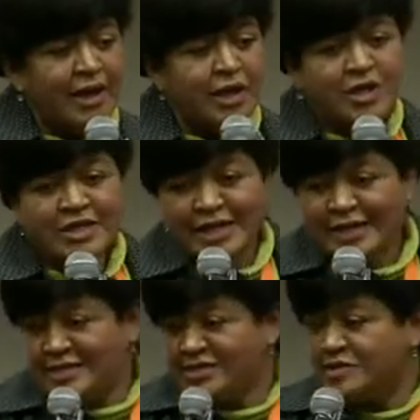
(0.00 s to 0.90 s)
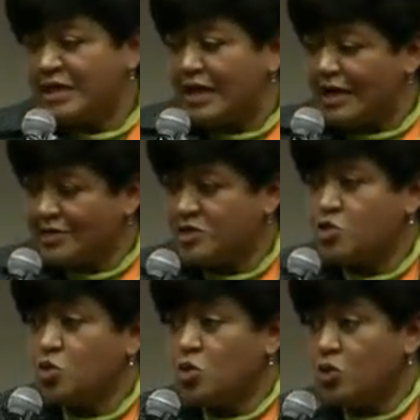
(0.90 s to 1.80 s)
He connected
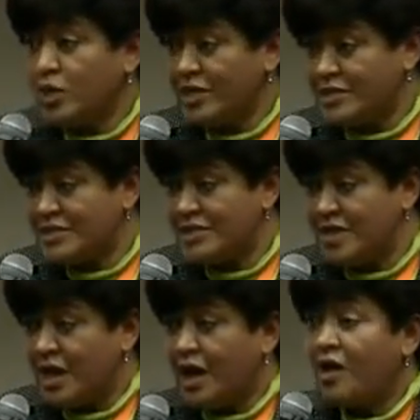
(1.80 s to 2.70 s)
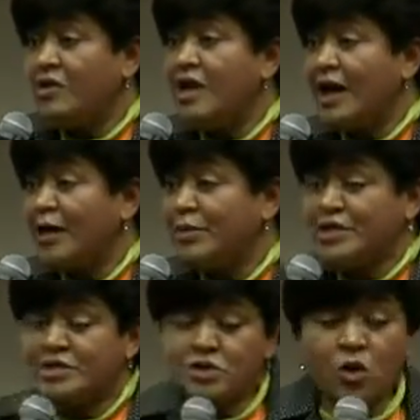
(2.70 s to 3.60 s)
us to Woolworths. Our
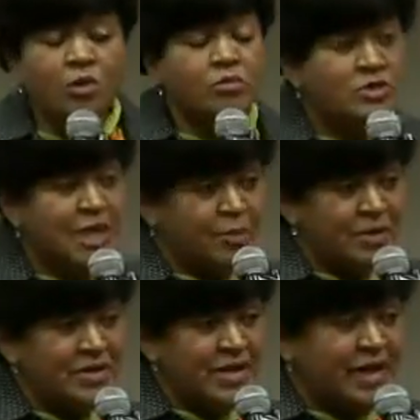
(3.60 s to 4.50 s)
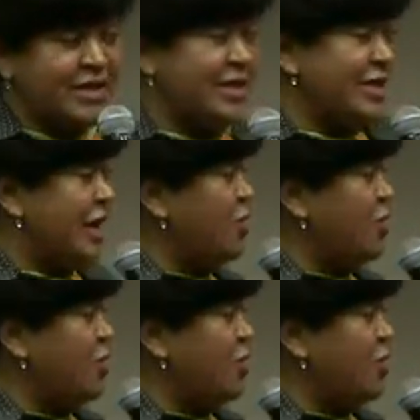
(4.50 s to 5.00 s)
library is almost up and running.